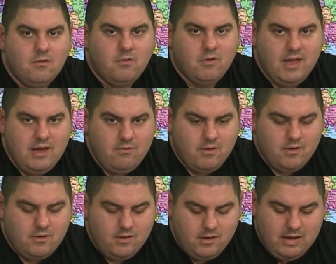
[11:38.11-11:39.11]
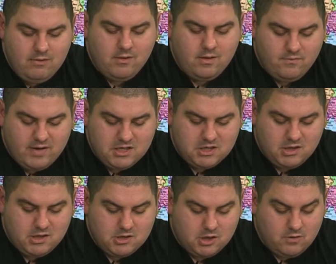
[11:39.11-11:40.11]
where he would he would
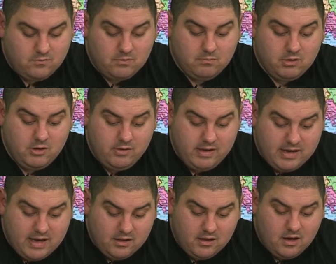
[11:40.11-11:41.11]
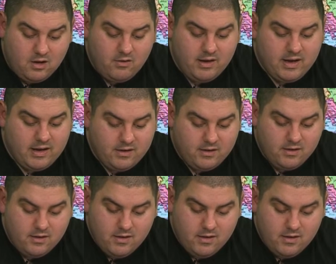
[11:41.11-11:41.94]
eventually turn from blue to yellow and